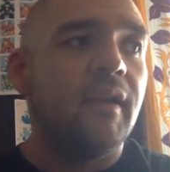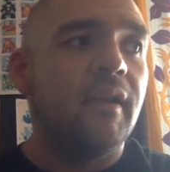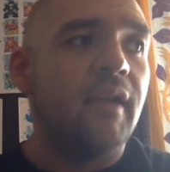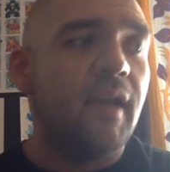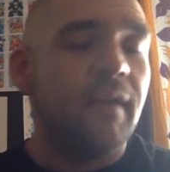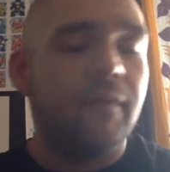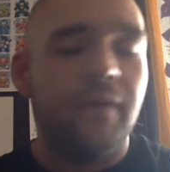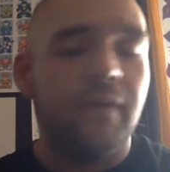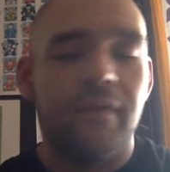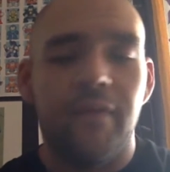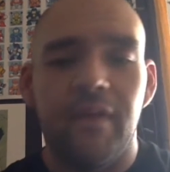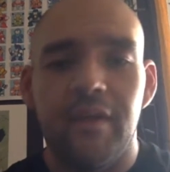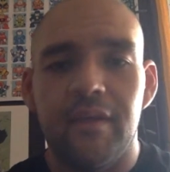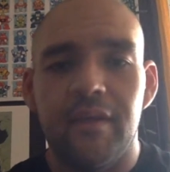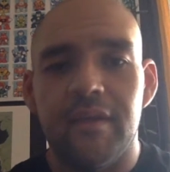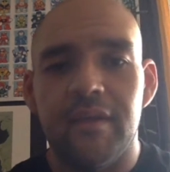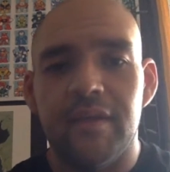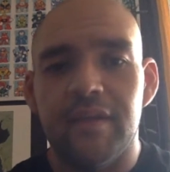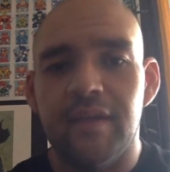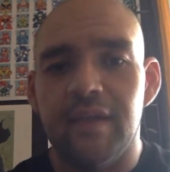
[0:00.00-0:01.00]
every
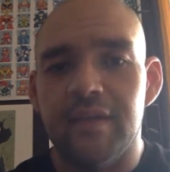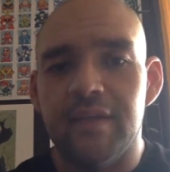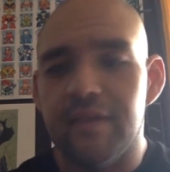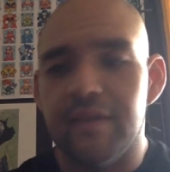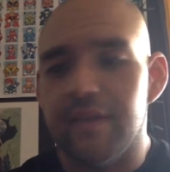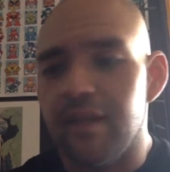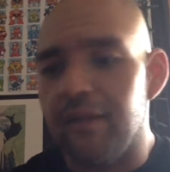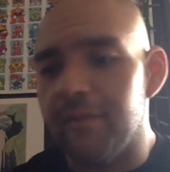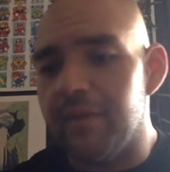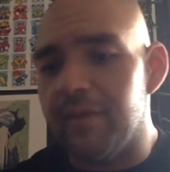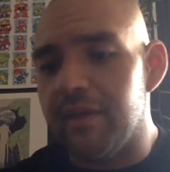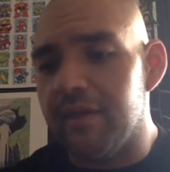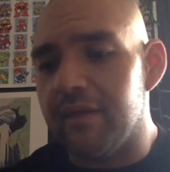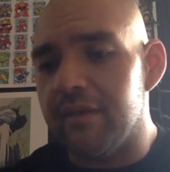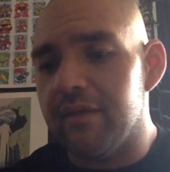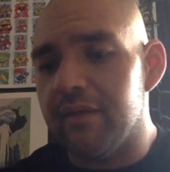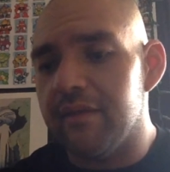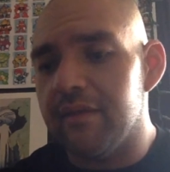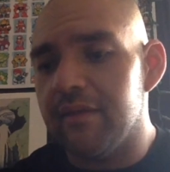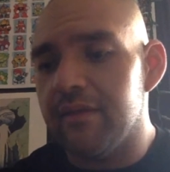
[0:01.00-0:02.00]
vegan decides to tell me
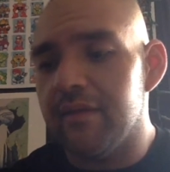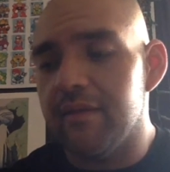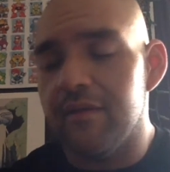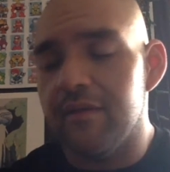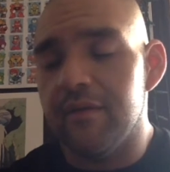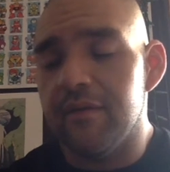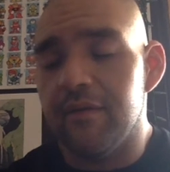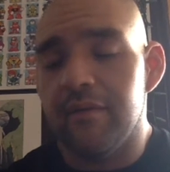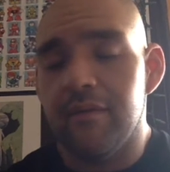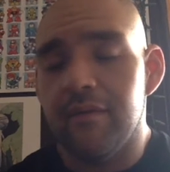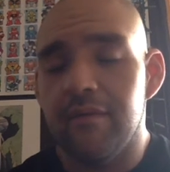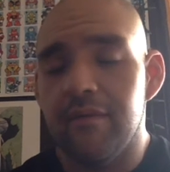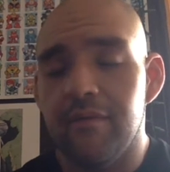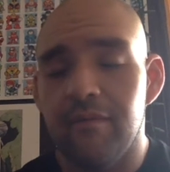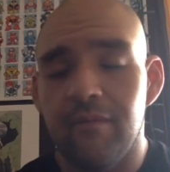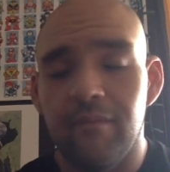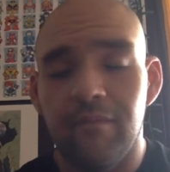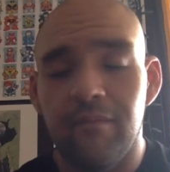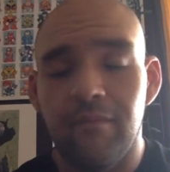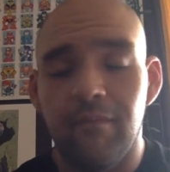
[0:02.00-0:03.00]

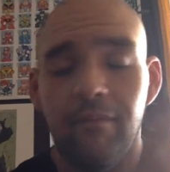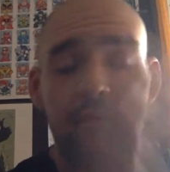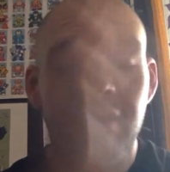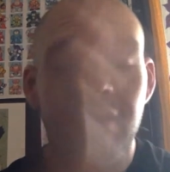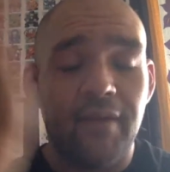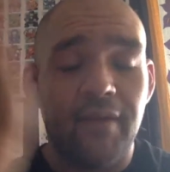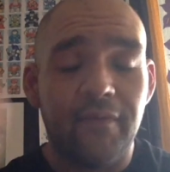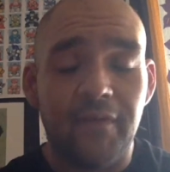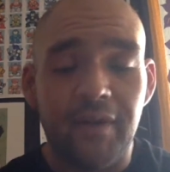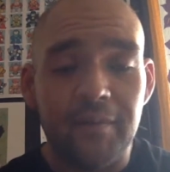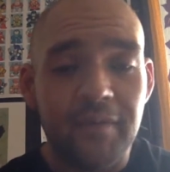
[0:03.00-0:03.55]
whatever.